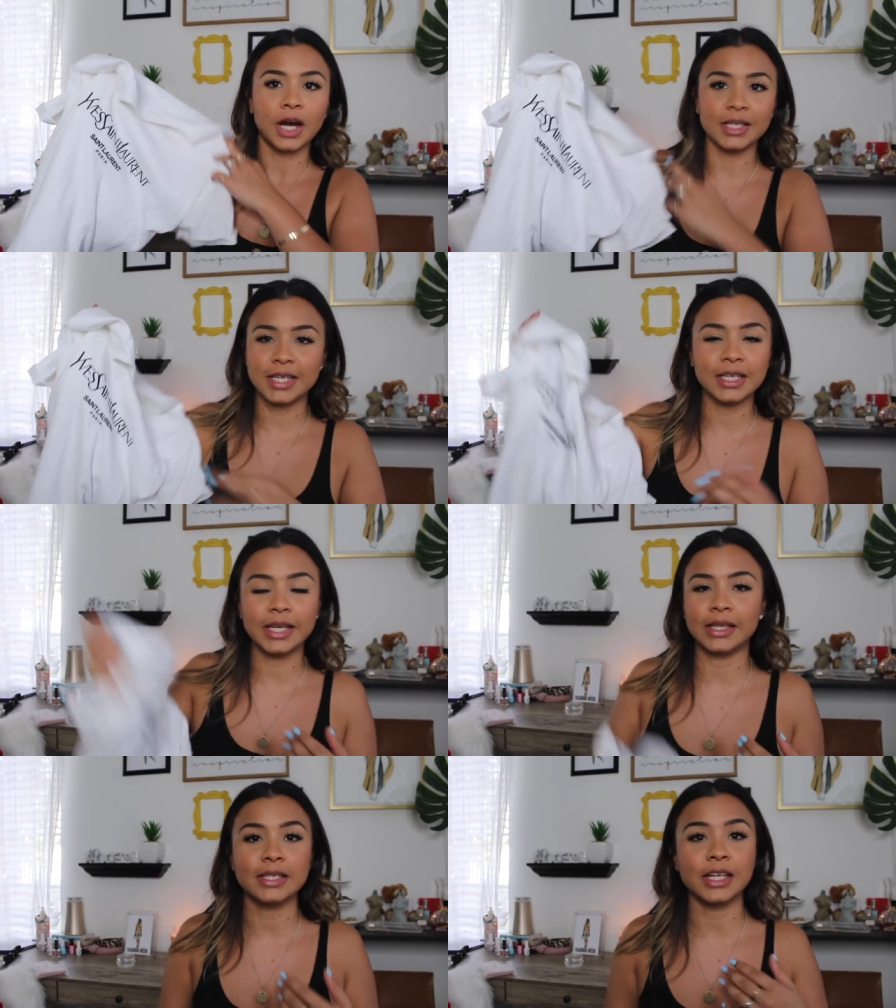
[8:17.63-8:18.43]
a tee
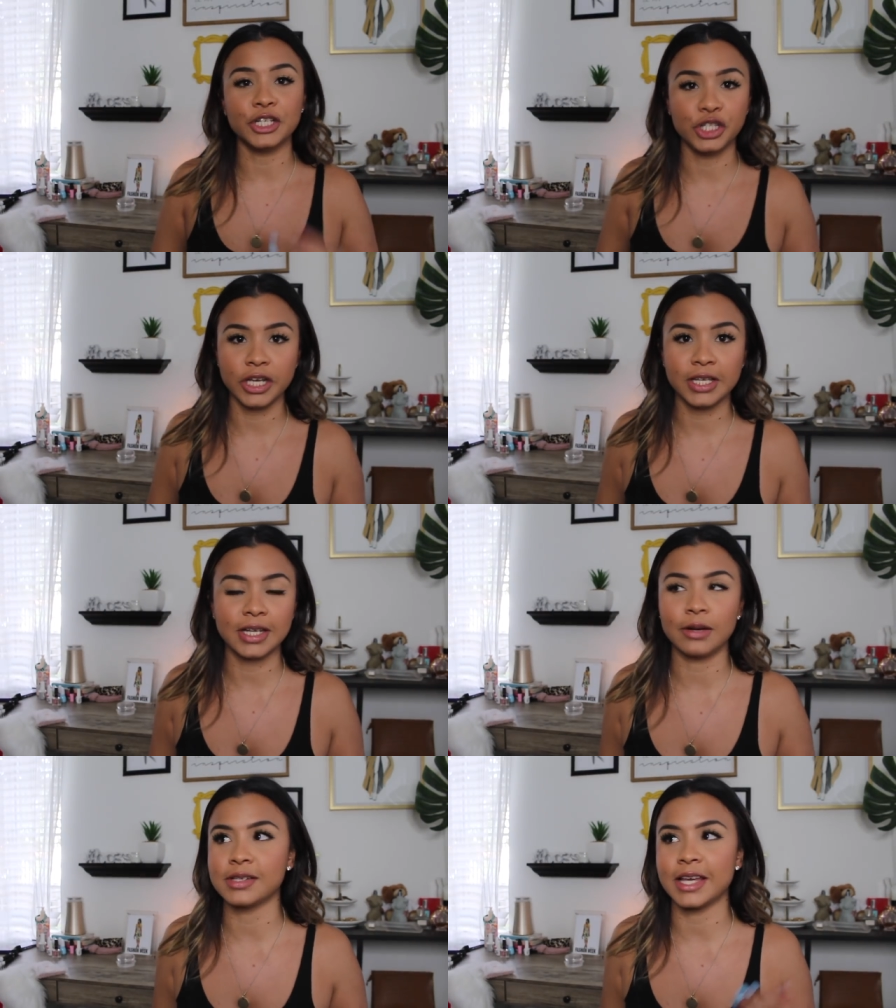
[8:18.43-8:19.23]
like this and
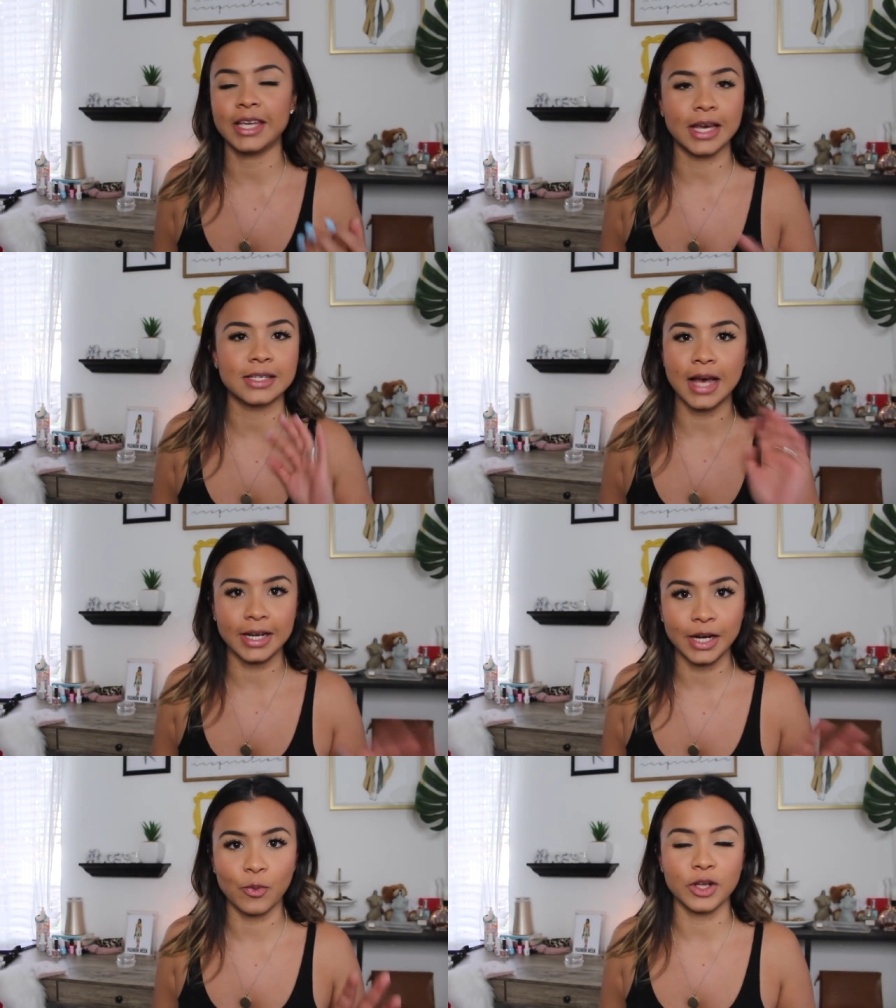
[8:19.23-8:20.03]
jeans, and I was like, yes,
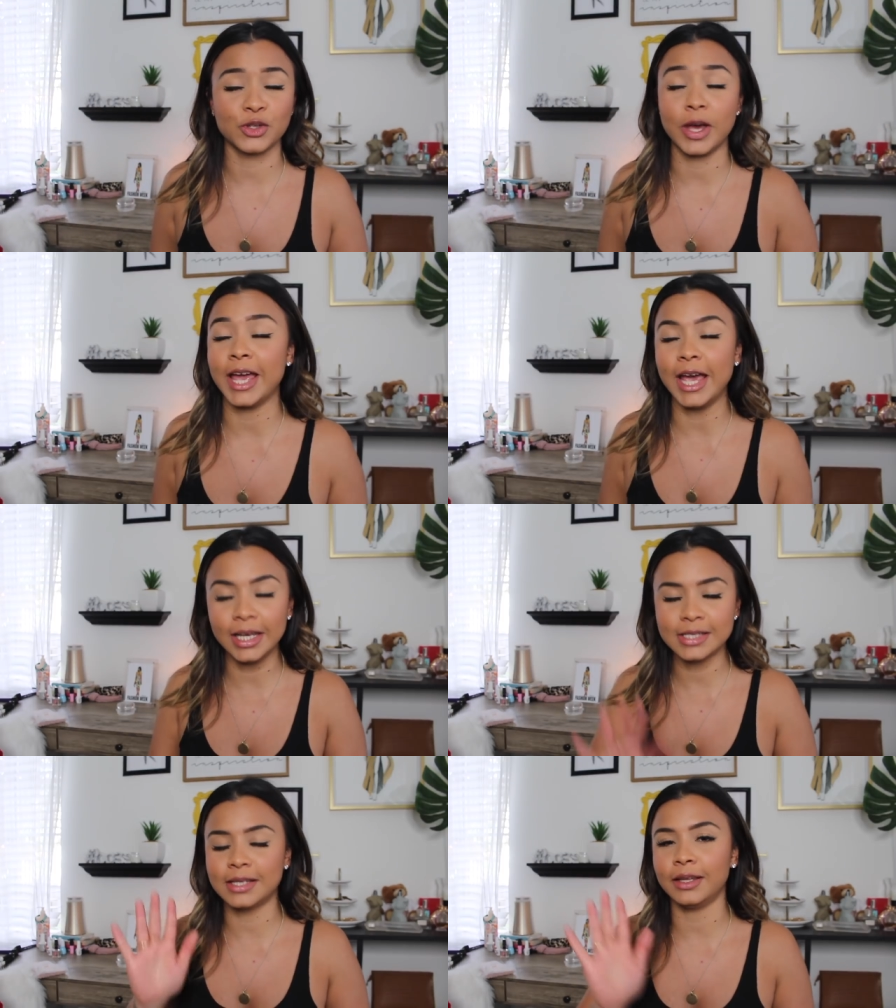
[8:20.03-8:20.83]
I need one. So I
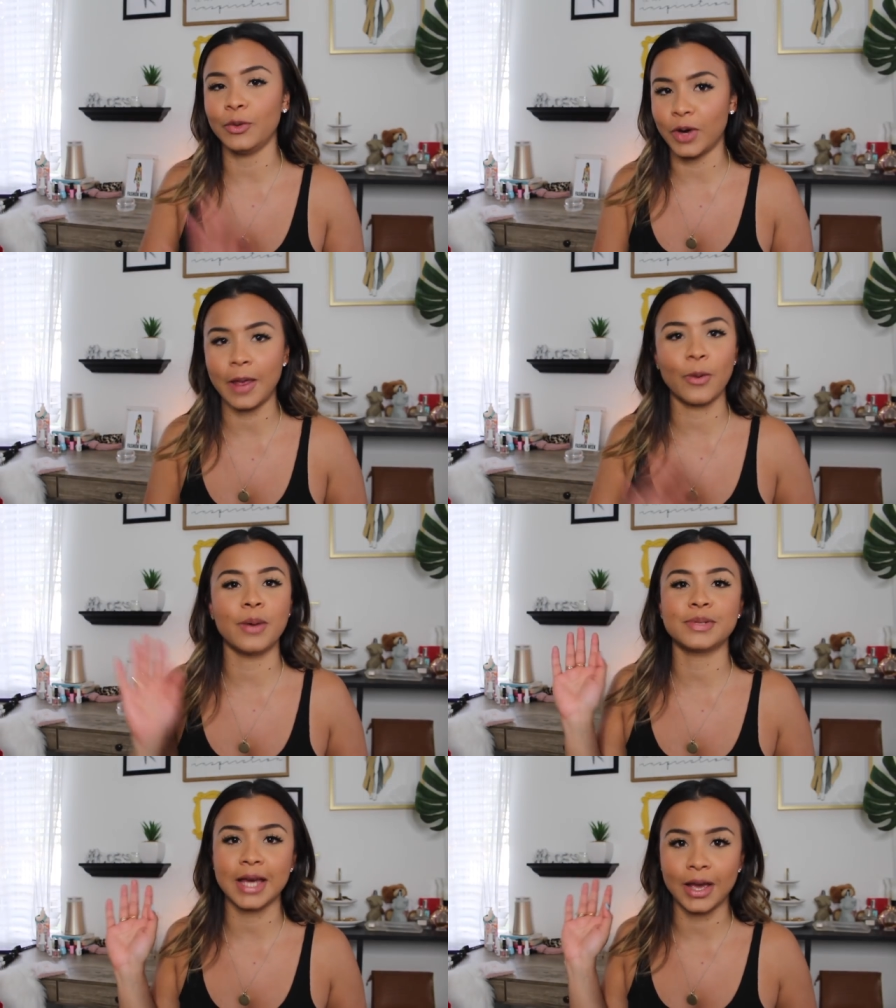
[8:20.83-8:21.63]
instantly went on the
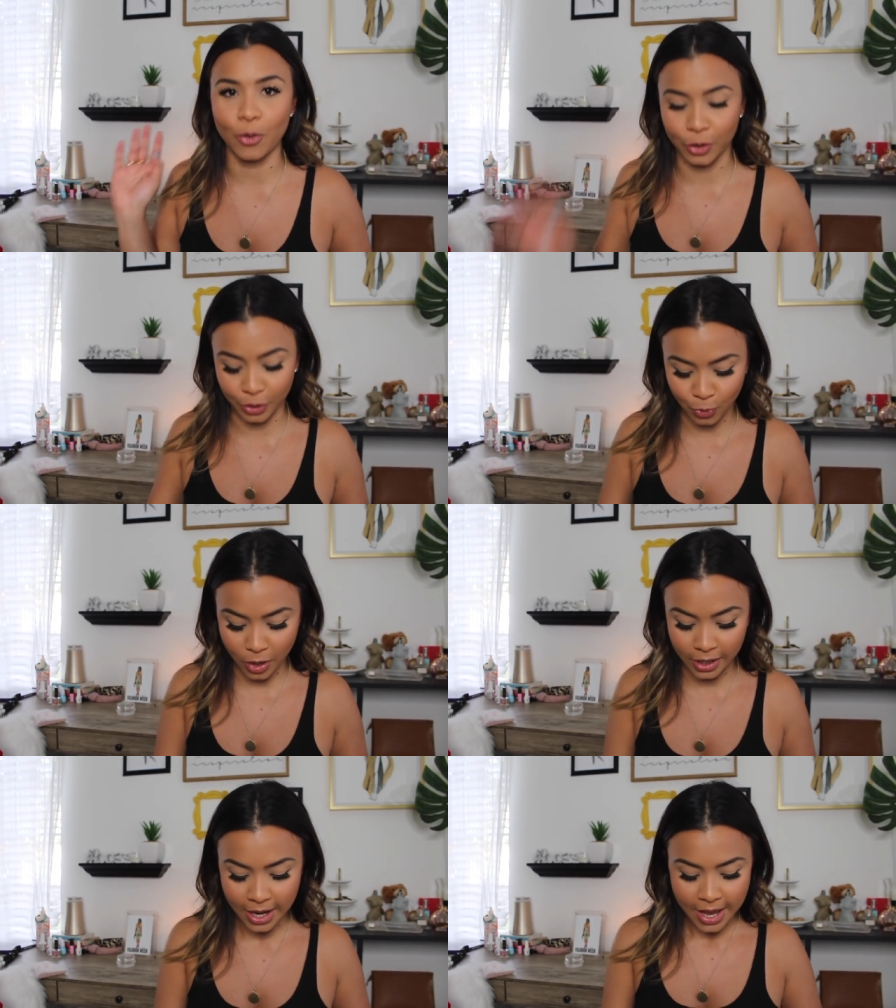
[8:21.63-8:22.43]
website, ordered
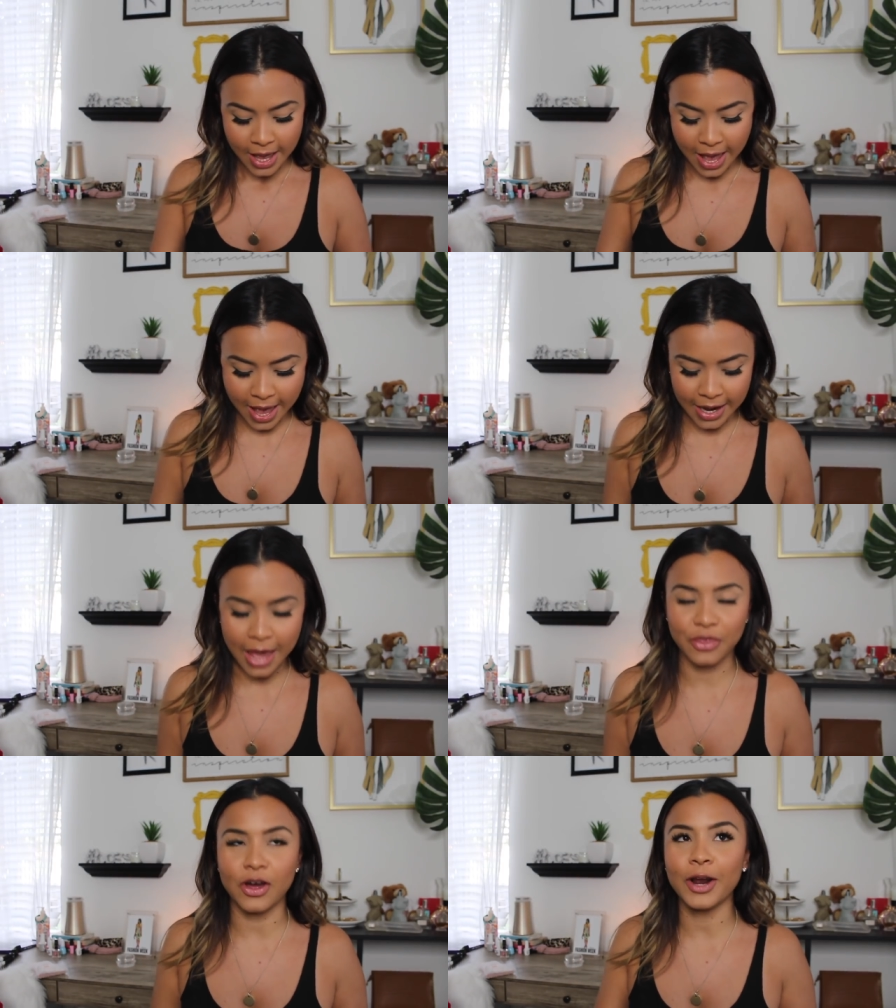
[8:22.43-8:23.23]
one, and
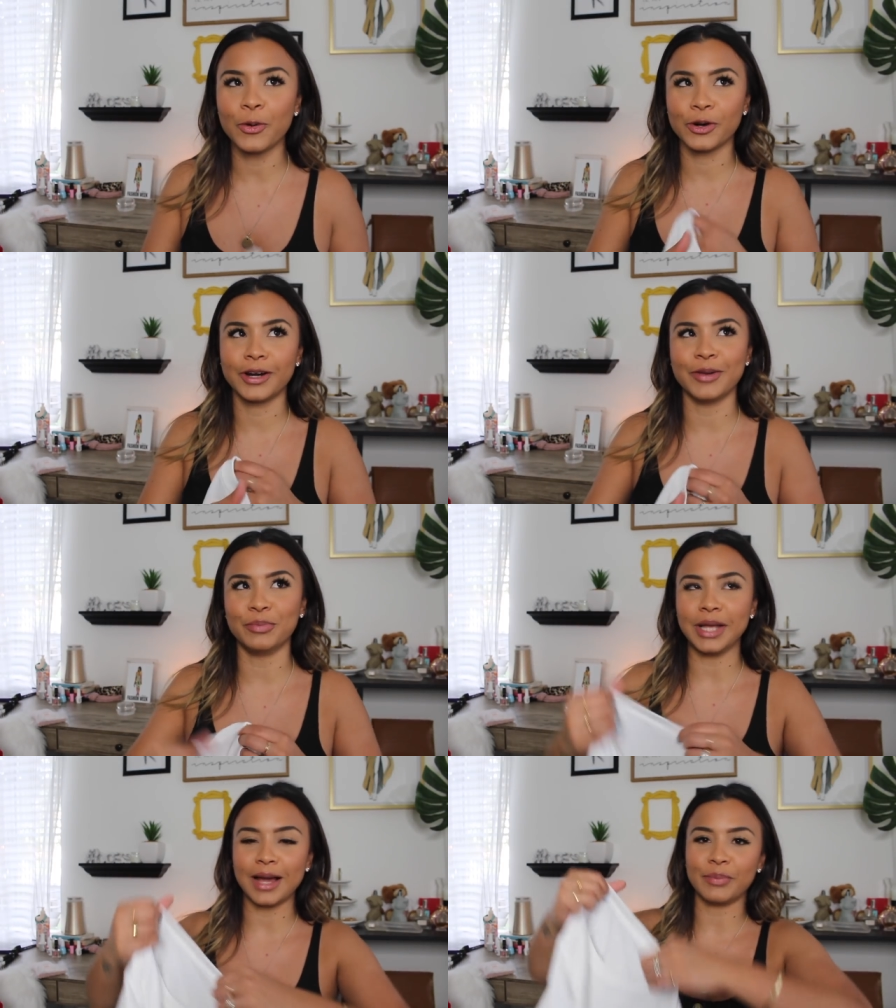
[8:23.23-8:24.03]
I thought I ordered it in
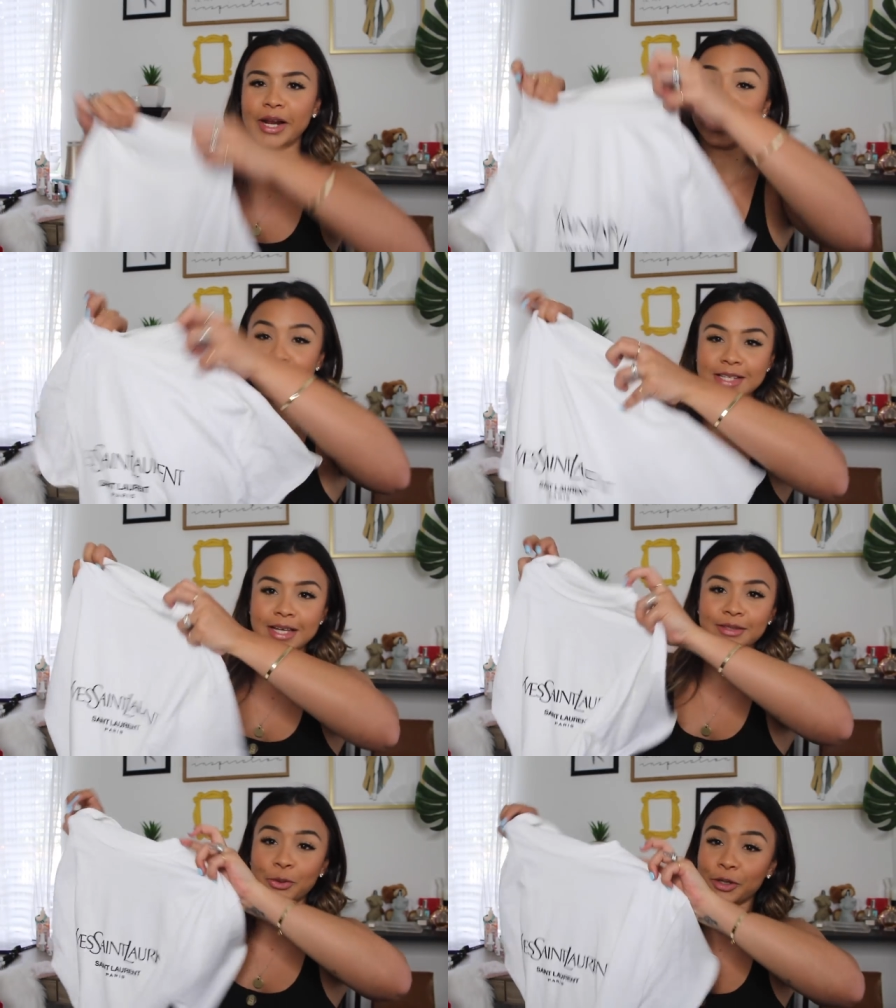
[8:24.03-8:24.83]
black, but I guess
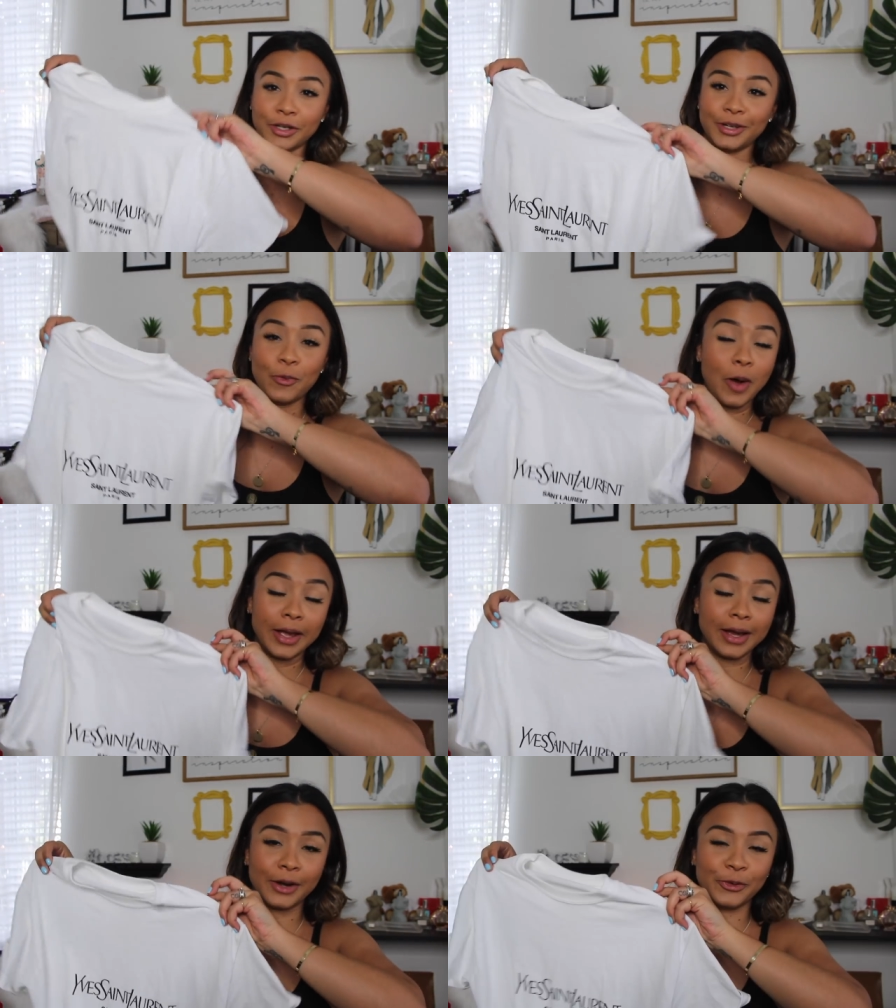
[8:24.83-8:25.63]
I ordered it in
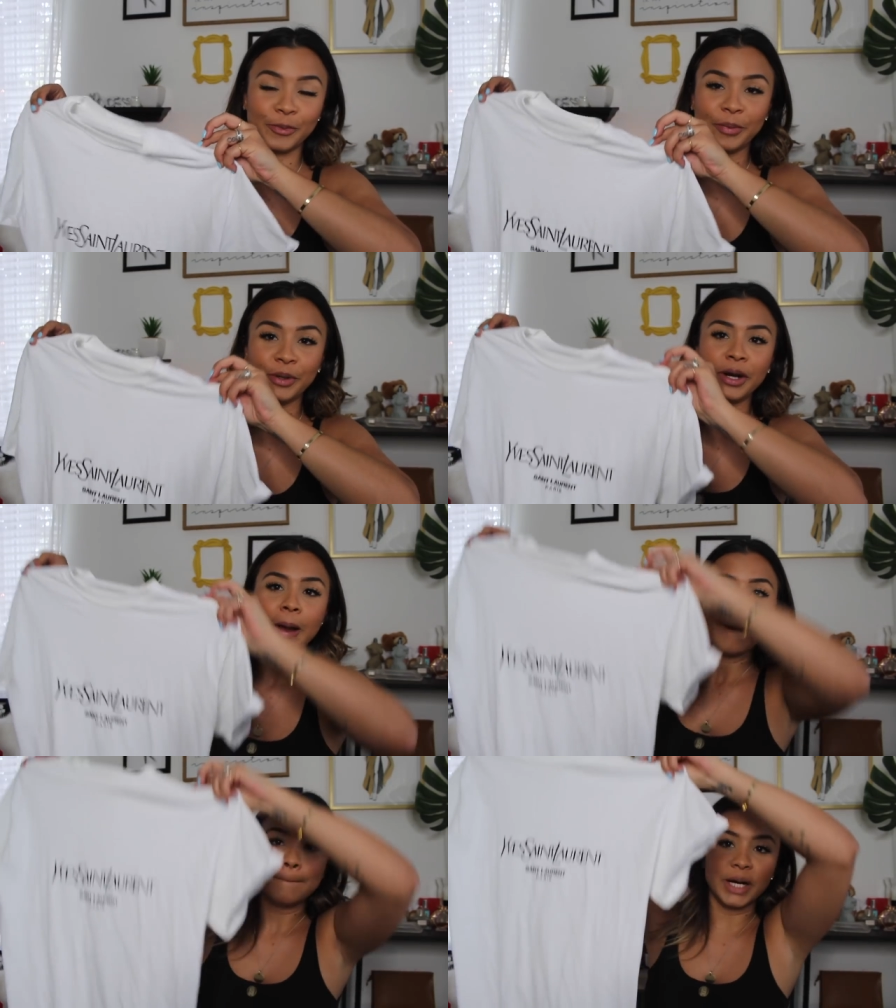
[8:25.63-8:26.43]
white, I don't remember.